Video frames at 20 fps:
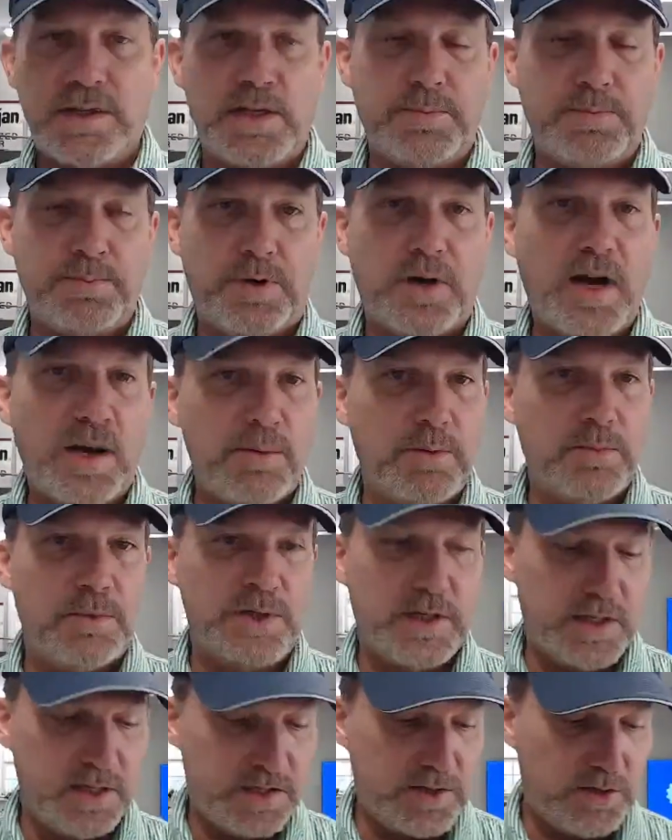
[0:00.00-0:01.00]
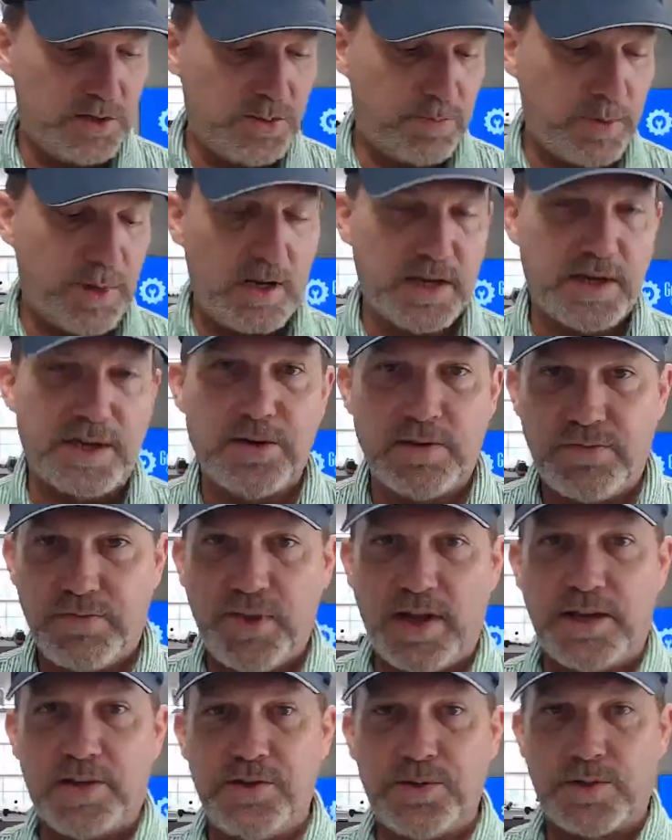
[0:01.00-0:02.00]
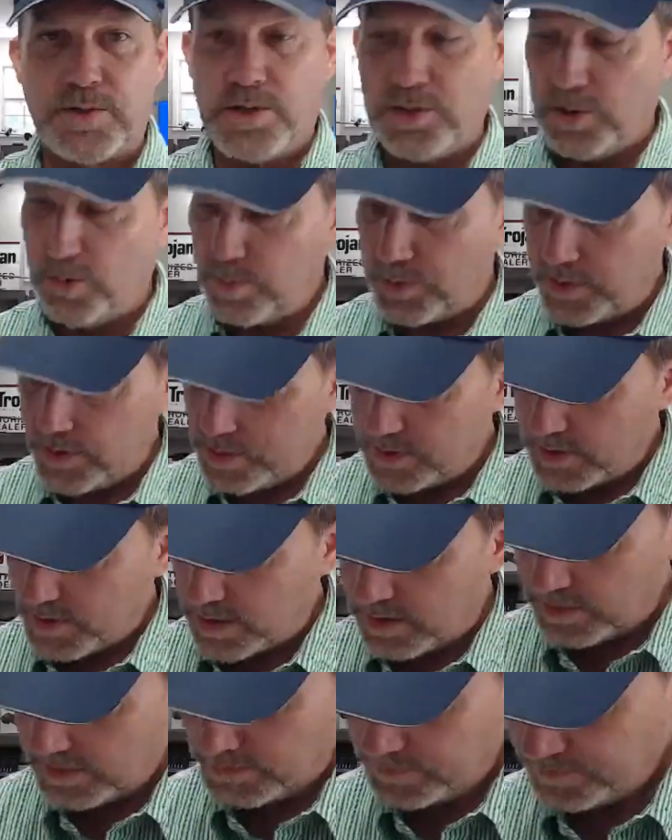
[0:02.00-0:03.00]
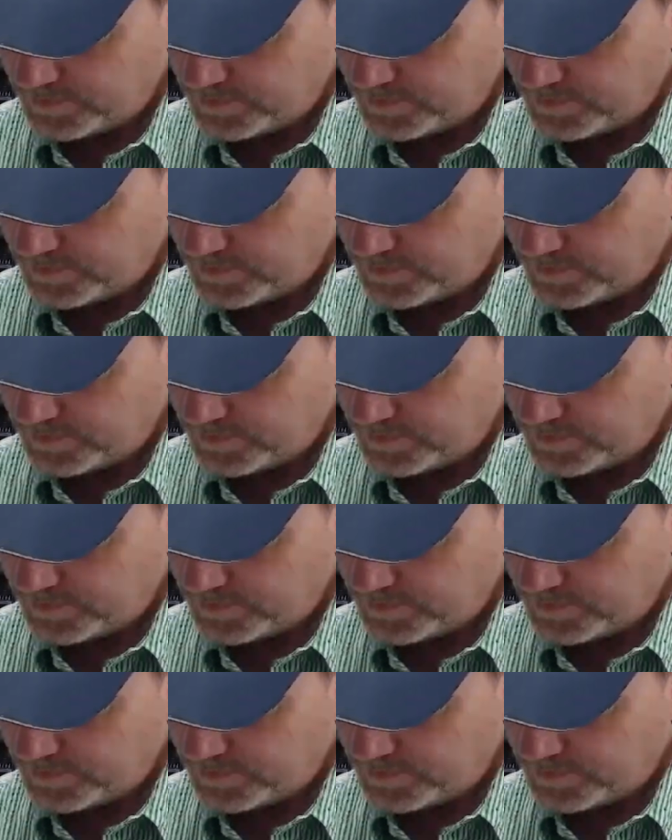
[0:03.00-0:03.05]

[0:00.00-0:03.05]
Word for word: it probably is, you're probably going to find your culprit there.